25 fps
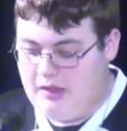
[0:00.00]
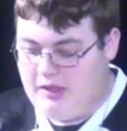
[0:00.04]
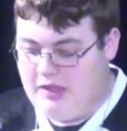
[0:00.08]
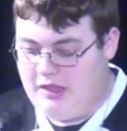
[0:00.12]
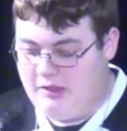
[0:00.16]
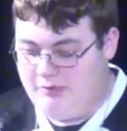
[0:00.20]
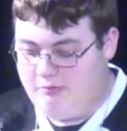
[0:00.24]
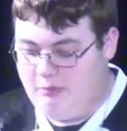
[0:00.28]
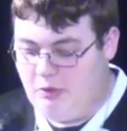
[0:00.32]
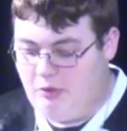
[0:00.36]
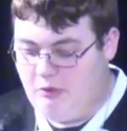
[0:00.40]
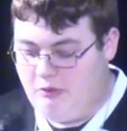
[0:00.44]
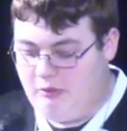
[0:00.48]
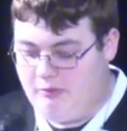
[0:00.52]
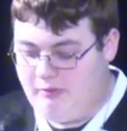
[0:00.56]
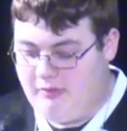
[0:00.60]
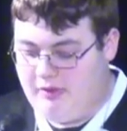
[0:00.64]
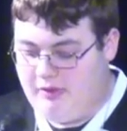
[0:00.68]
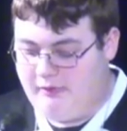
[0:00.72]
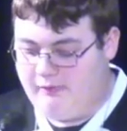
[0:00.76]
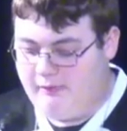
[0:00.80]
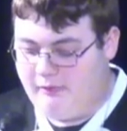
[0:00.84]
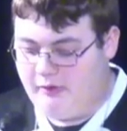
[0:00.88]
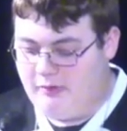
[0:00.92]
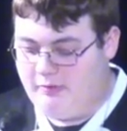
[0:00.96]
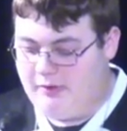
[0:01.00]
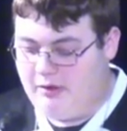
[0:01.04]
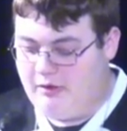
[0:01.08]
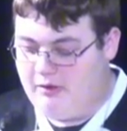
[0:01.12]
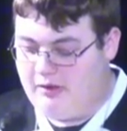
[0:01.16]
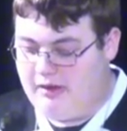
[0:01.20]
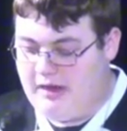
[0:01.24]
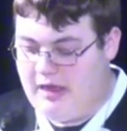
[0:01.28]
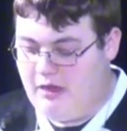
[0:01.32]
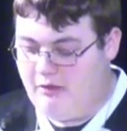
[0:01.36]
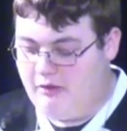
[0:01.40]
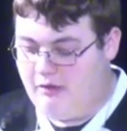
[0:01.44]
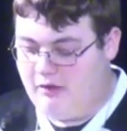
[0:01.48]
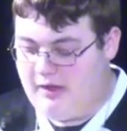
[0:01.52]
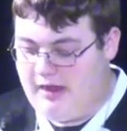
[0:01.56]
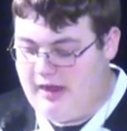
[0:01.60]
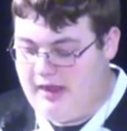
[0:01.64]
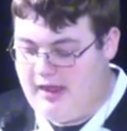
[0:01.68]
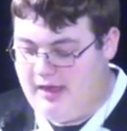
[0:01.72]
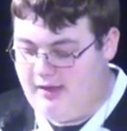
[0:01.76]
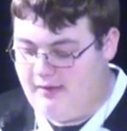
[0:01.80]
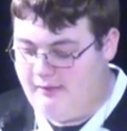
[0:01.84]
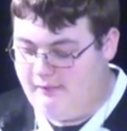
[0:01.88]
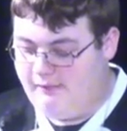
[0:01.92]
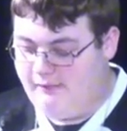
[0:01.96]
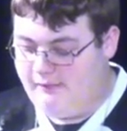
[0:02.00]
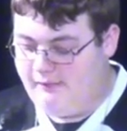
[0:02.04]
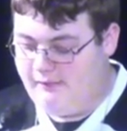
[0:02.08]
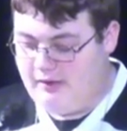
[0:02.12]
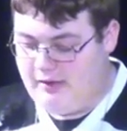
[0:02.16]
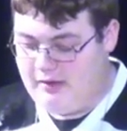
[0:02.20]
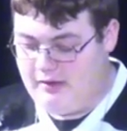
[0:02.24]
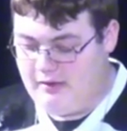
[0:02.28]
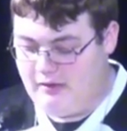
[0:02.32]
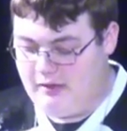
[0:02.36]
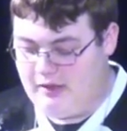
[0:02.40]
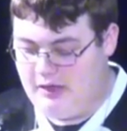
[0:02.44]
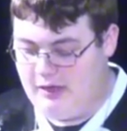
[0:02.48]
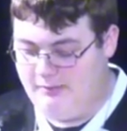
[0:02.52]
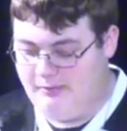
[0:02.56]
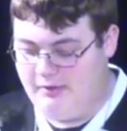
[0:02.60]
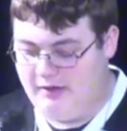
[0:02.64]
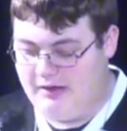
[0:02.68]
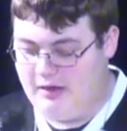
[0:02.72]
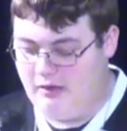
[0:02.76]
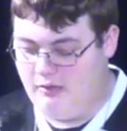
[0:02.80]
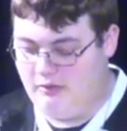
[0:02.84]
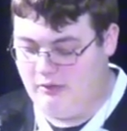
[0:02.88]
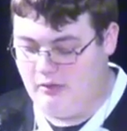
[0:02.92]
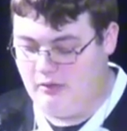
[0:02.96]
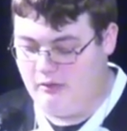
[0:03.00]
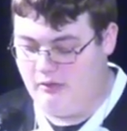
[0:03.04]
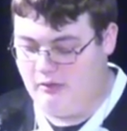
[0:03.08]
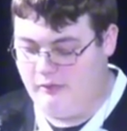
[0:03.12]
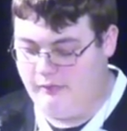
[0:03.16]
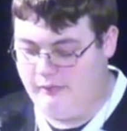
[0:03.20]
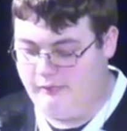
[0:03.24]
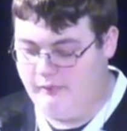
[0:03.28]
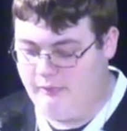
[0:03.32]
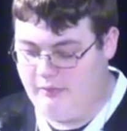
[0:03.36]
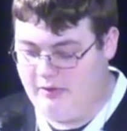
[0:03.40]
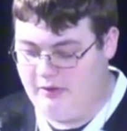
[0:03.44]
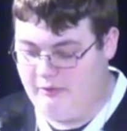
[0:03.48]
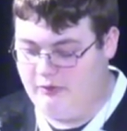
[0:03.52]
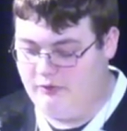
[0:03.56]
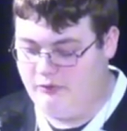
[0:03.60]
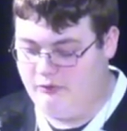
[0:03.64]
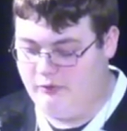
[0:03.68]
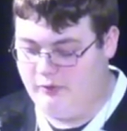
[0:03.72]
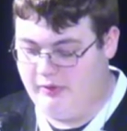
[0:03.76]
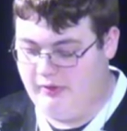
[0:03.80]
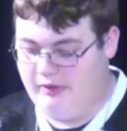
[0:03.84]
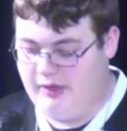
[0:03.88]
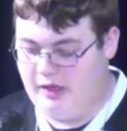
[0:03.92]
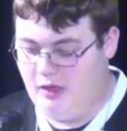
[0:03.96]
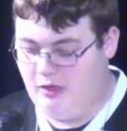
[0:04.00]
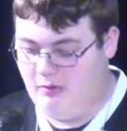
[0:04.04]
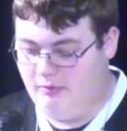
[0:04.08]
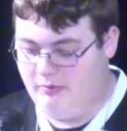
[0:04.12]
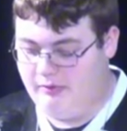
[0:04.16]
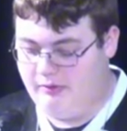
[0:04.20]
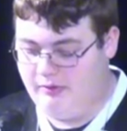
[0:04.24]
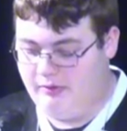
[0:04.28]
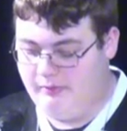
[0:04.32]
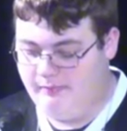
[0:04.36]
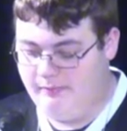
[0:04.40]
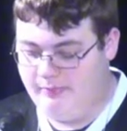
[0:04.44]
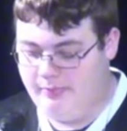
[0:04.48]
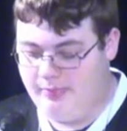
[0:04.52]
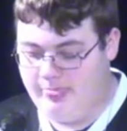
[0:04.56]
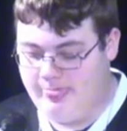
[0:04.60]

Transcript: He spoke with me for about an hour and a half and set up a counselor for me, which really helped.